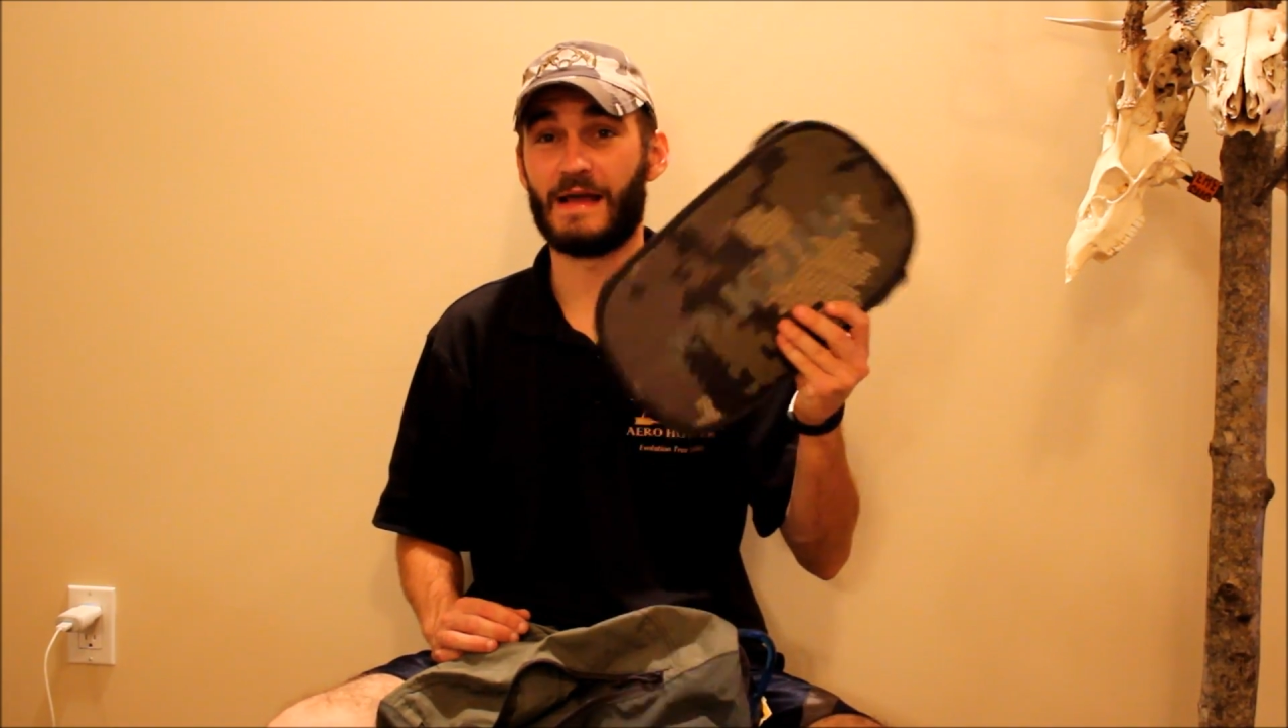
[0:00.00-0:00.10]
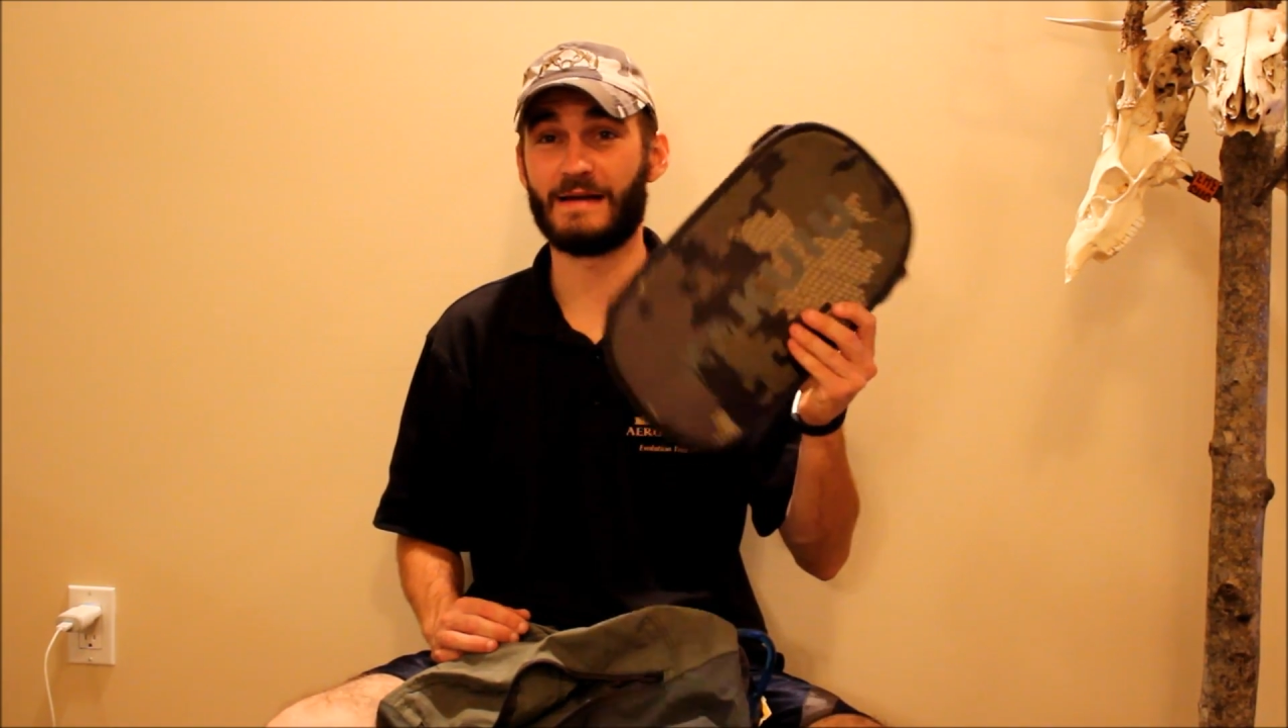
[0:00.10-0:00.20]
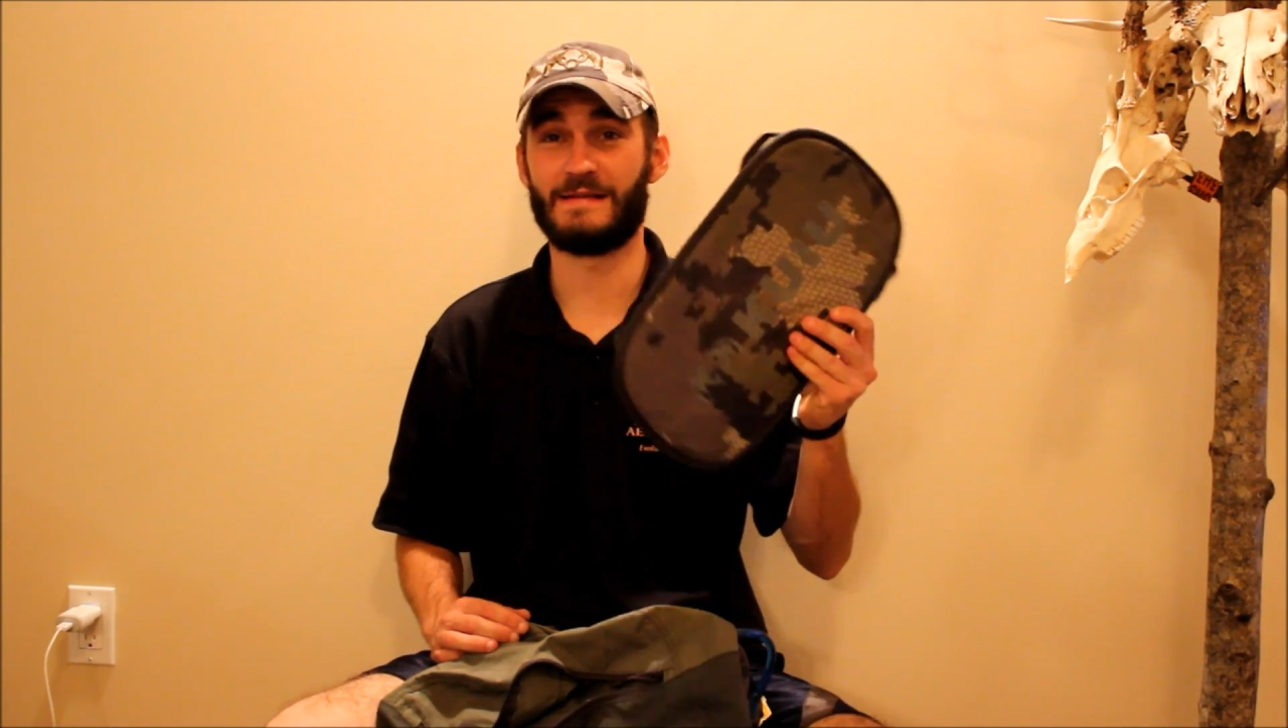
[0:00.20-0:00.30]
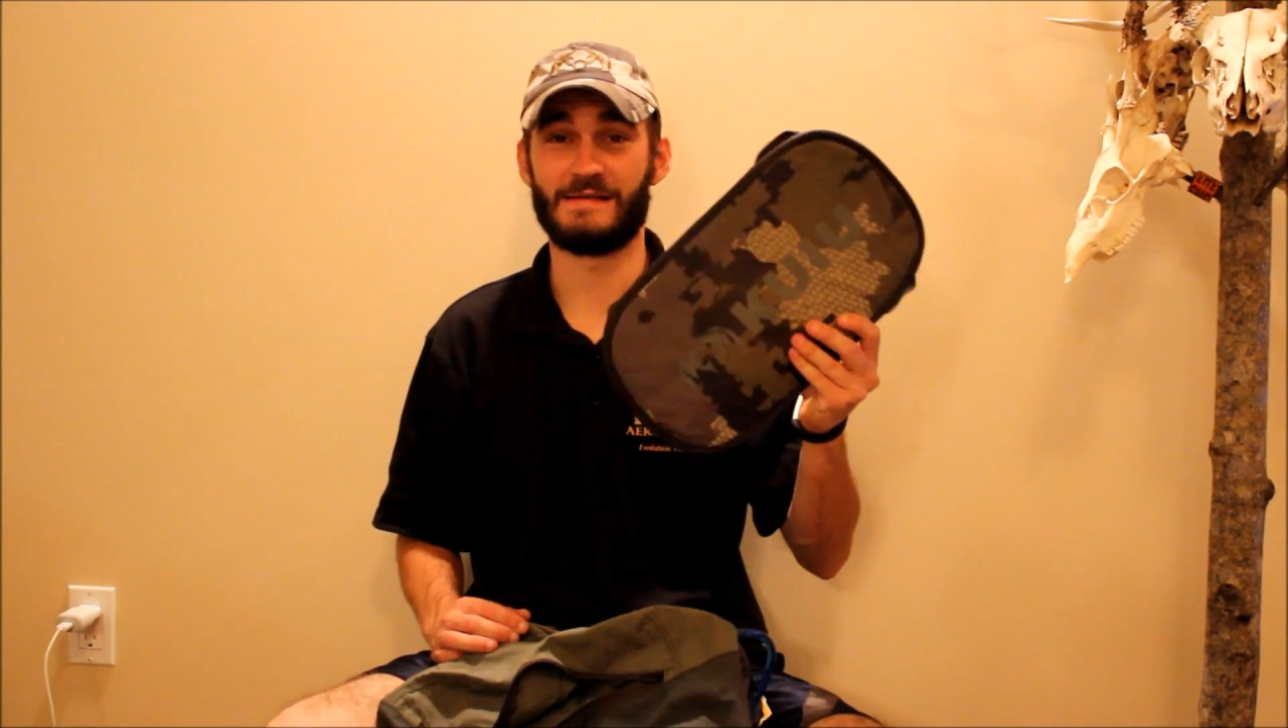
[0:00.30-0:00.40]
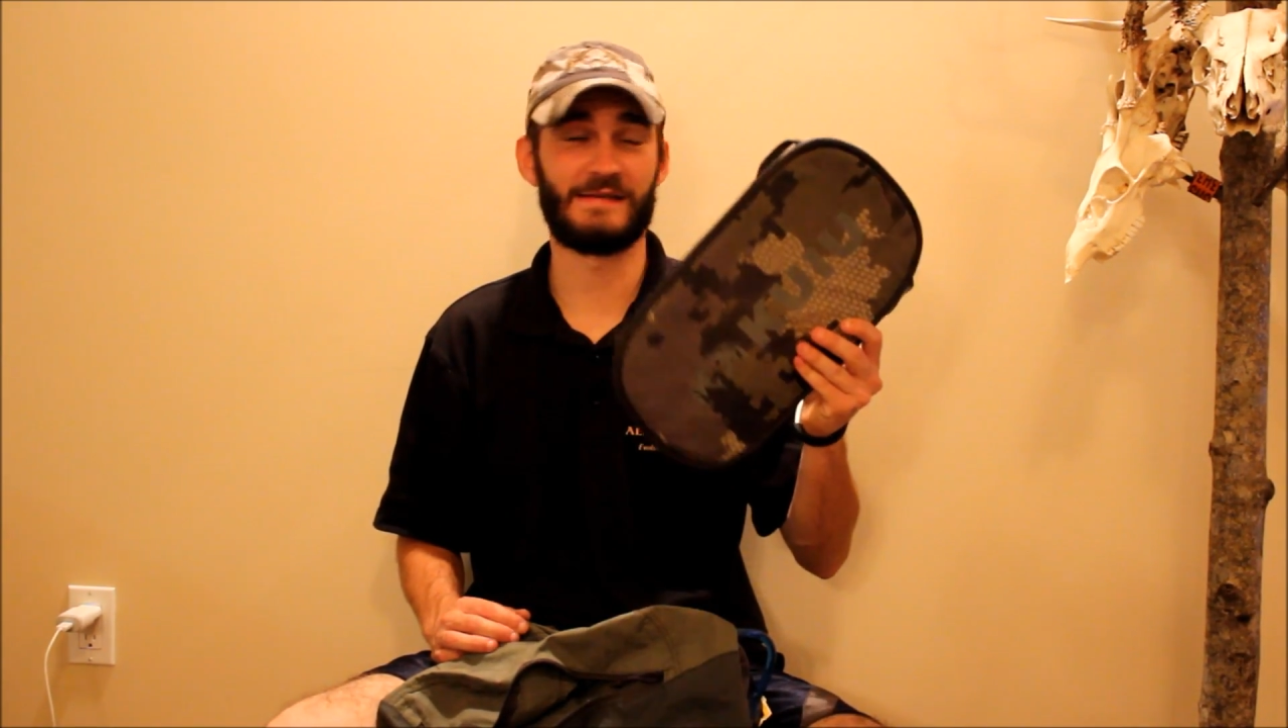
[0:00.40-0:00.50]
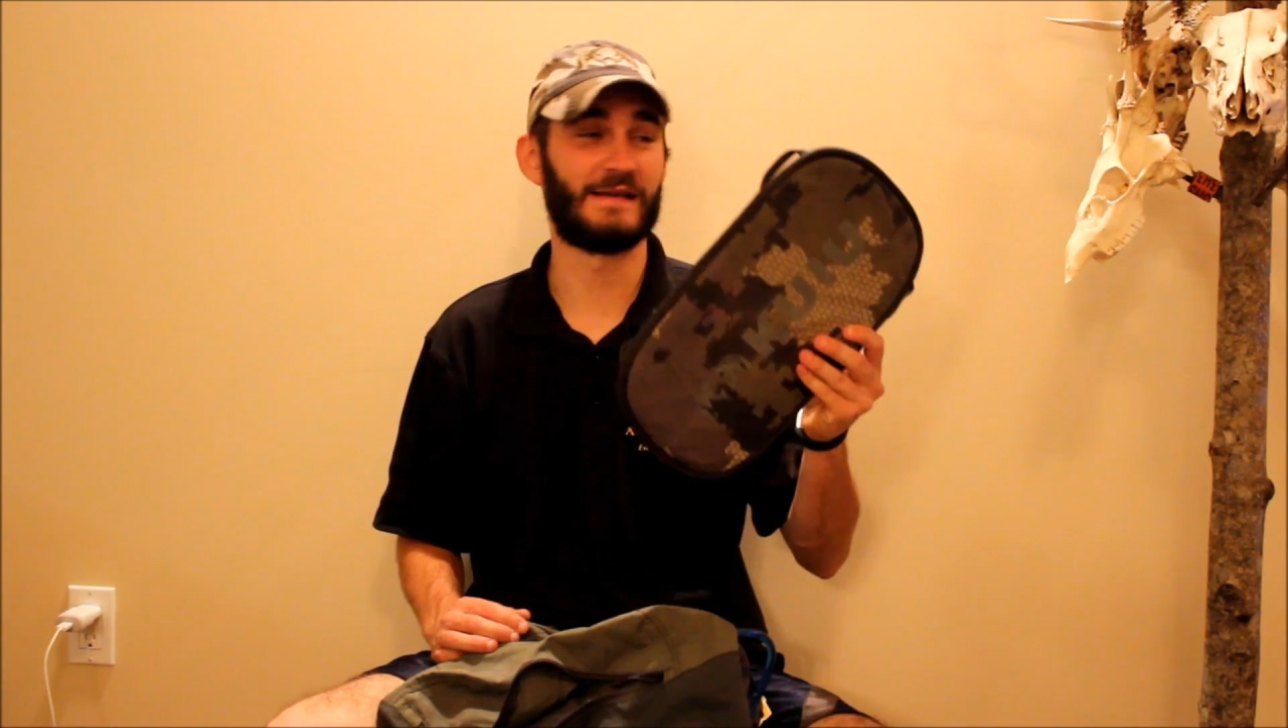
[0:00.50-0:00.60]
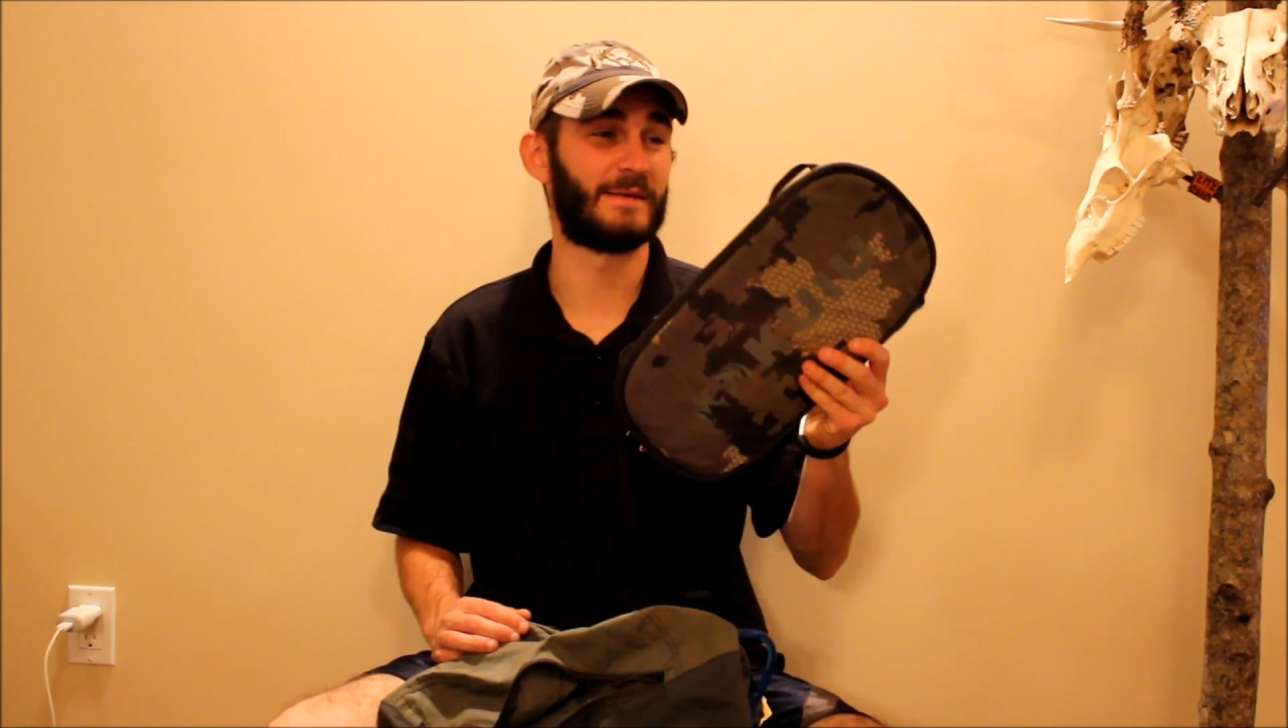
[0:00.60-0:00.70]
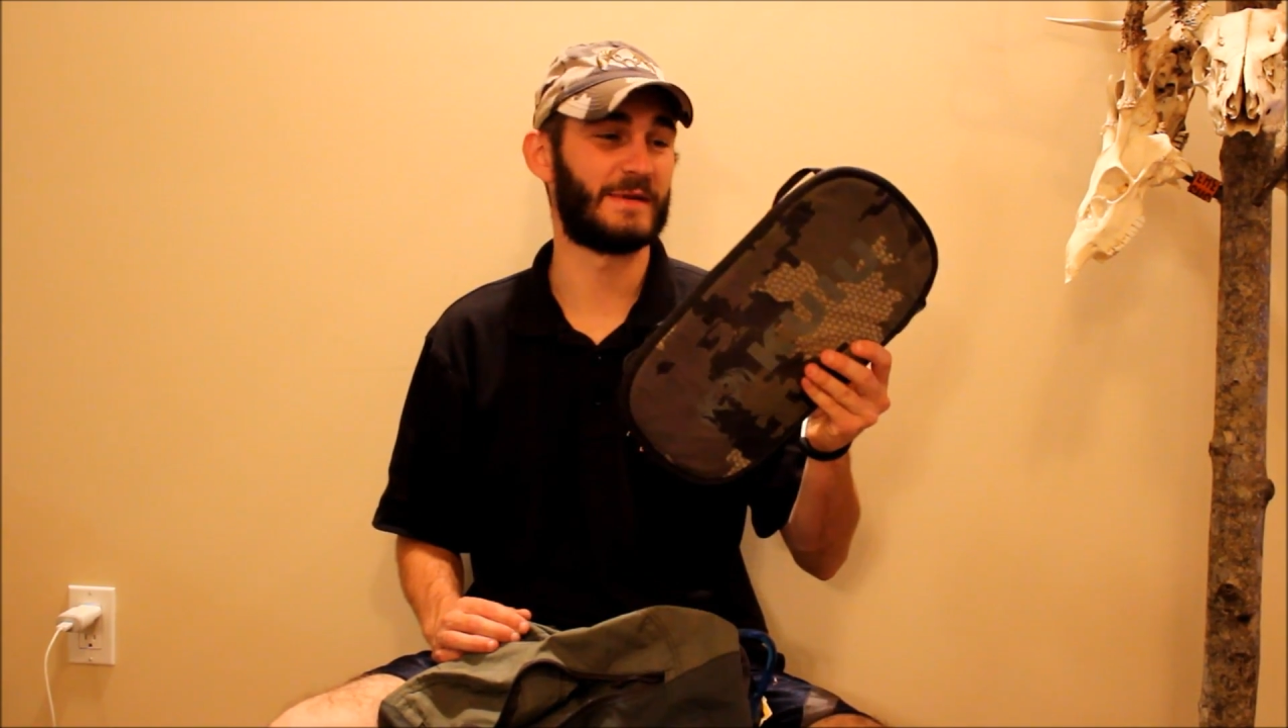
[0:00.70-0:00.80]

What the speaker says: liked this thing.